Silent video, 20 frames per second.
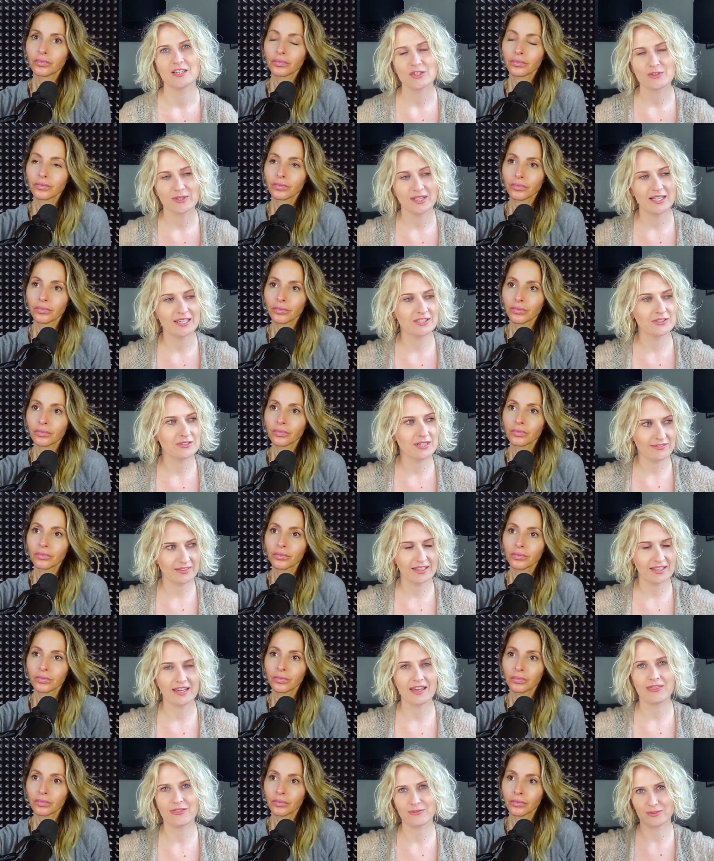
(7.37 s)
Speaker 1: trying to
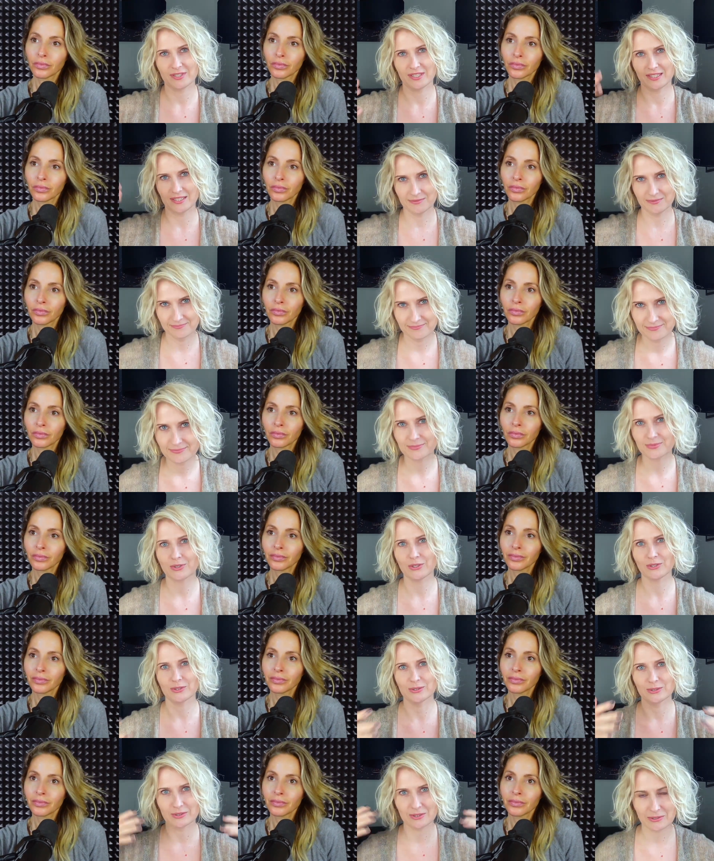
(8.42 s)
navigate through the
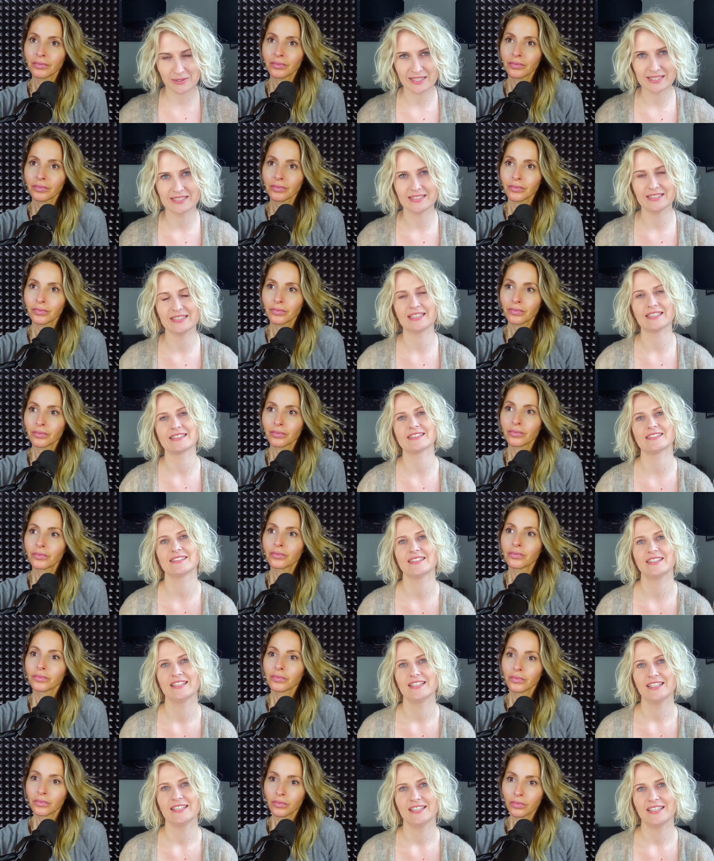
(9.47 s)
whole craziness
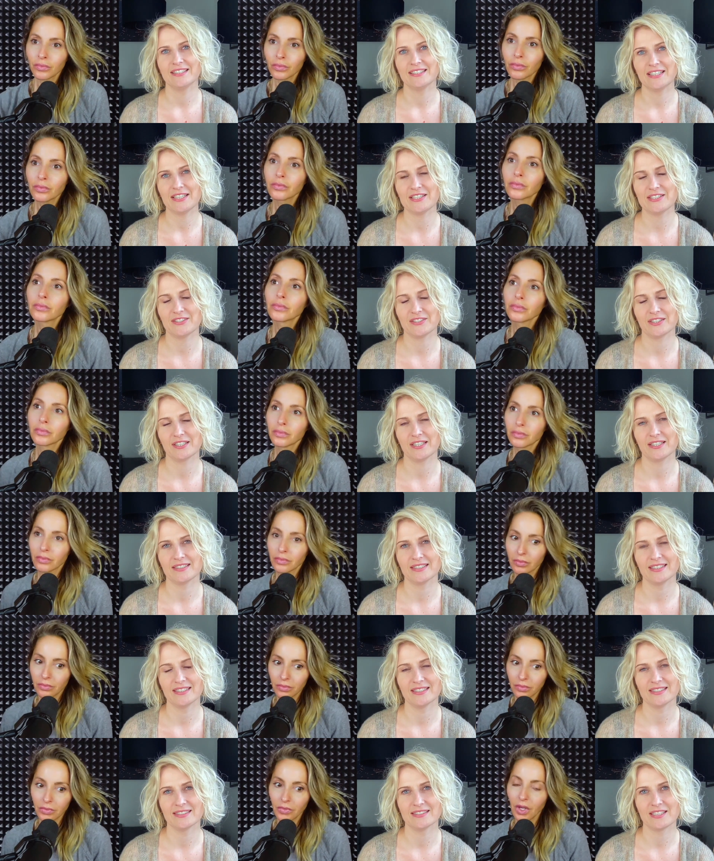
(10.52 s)
in the Eastern and,
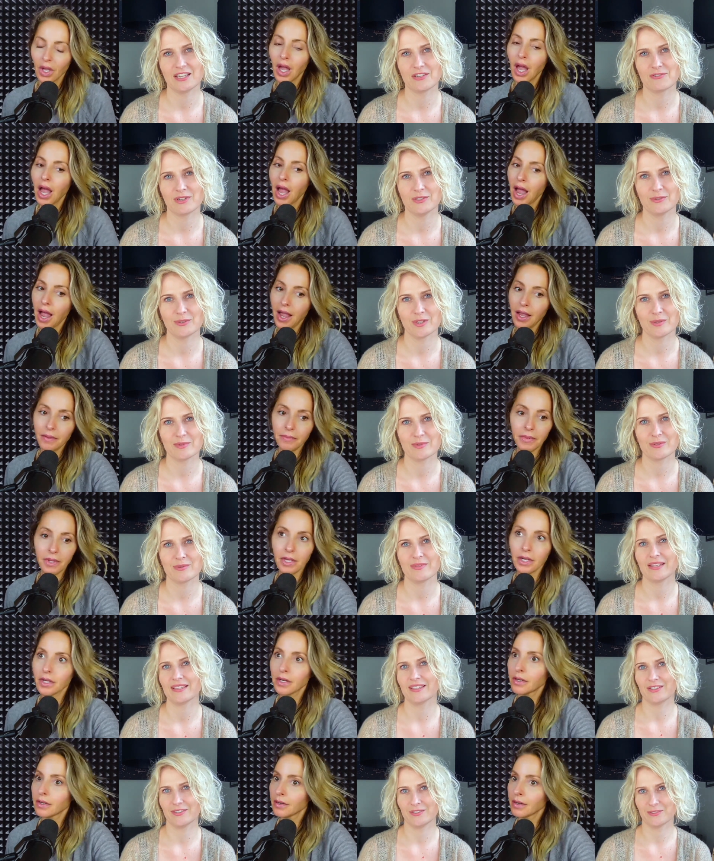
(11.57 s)
and Central Europe. I
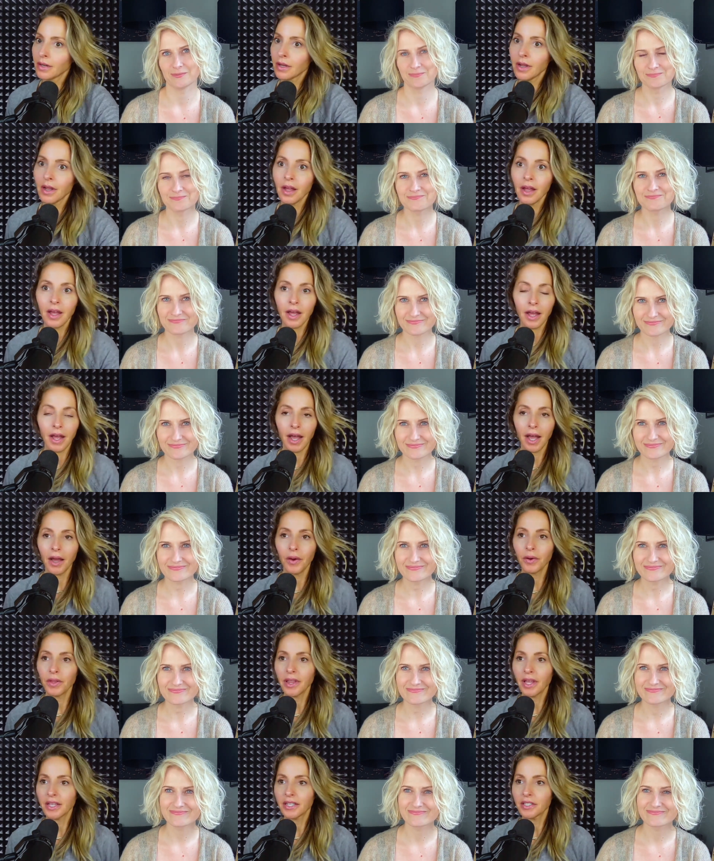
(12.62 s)
mean,
Speaker 2: I
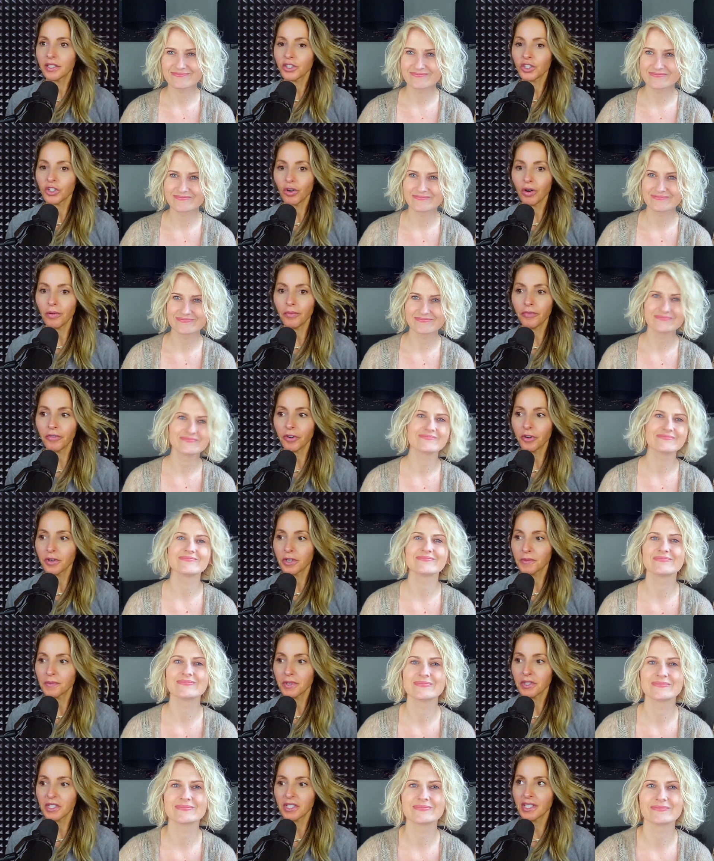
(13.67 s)
would like to show up for you
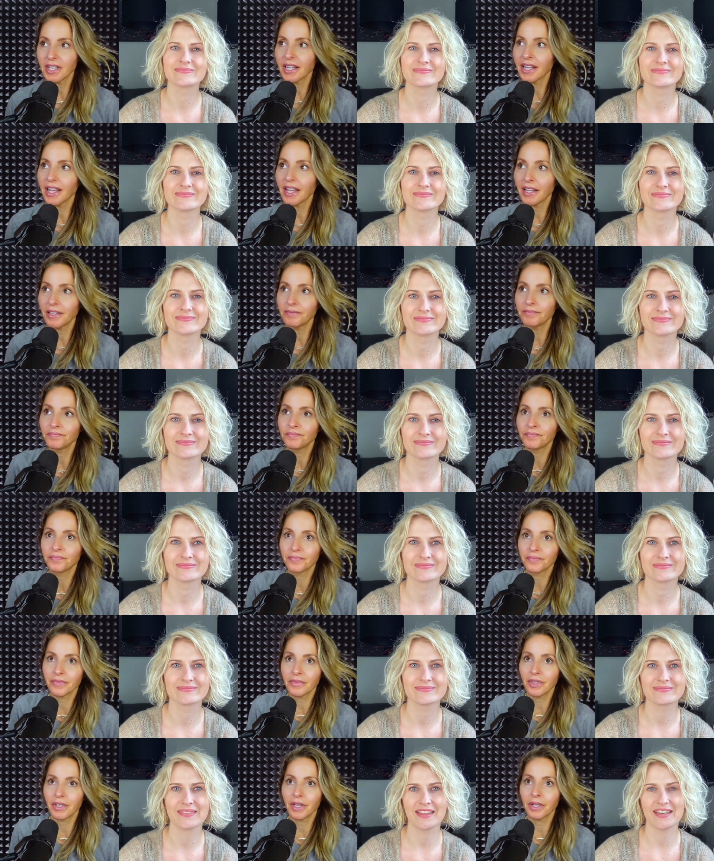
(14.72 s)
as much as I can.
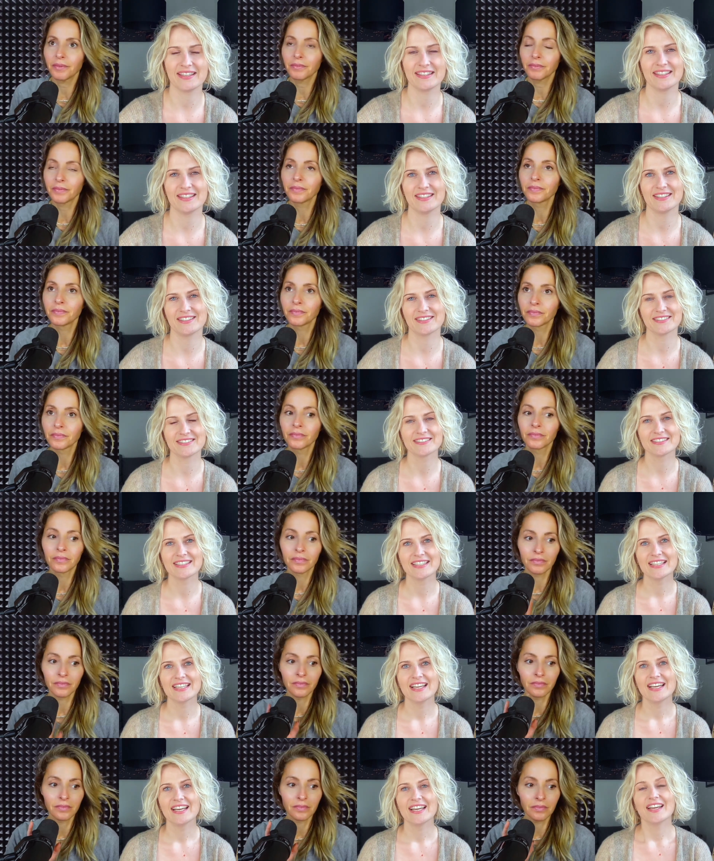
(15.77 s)
Yeah. Thank you.
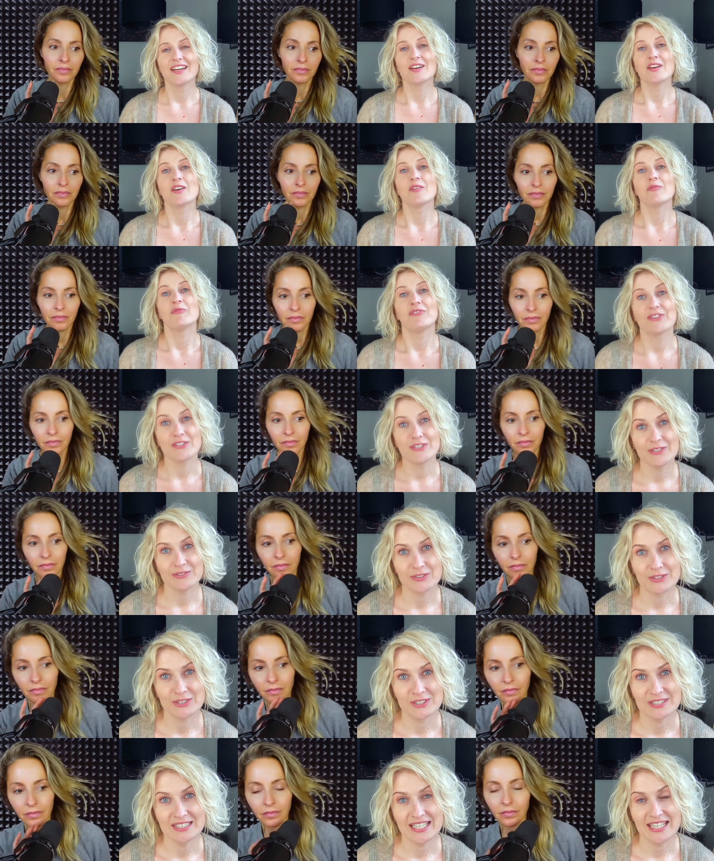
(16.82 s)
Speaker 1: First of
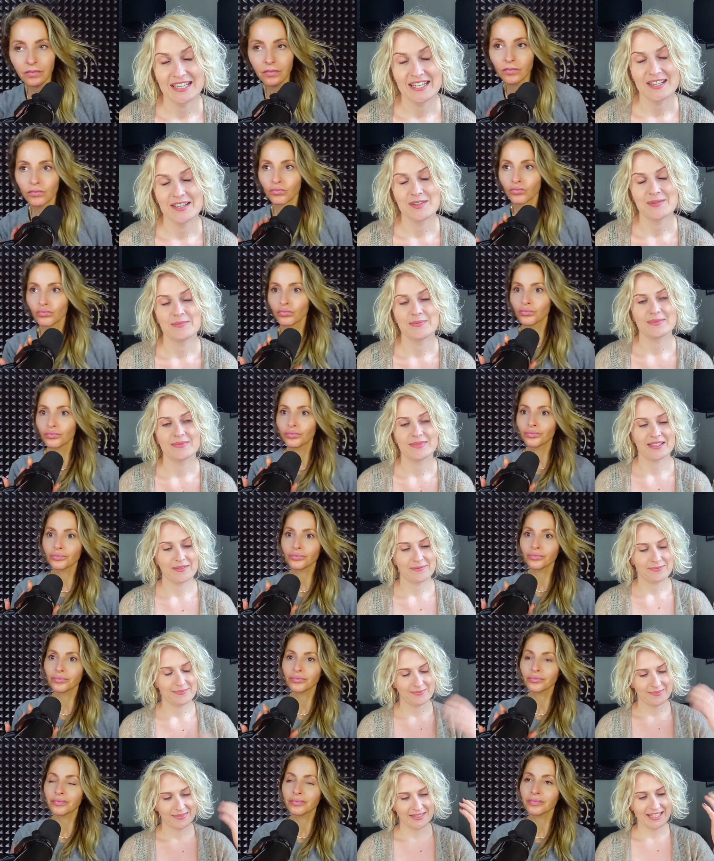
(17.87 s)
all, um, eh,
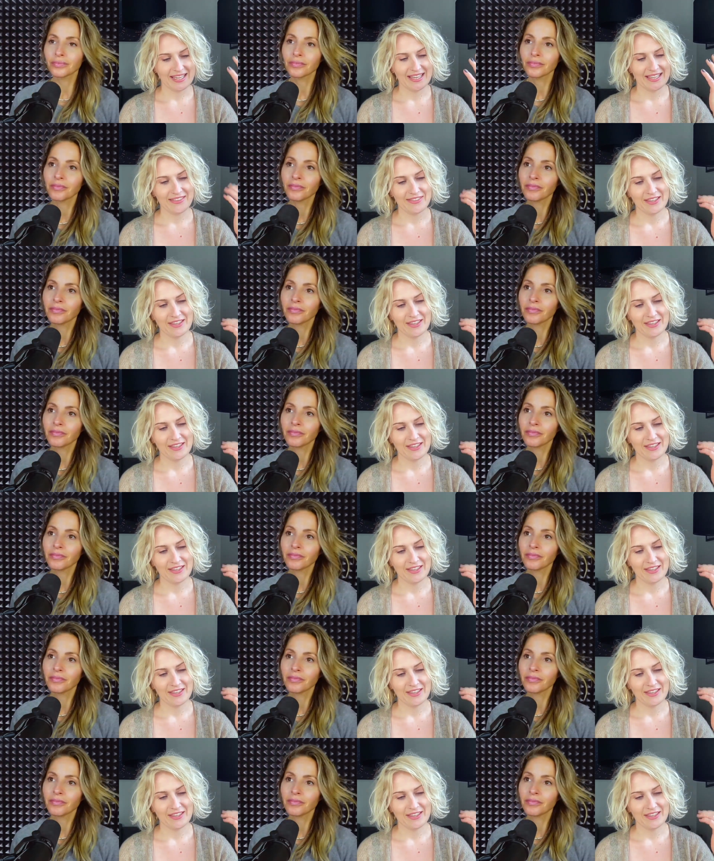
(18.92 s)
again,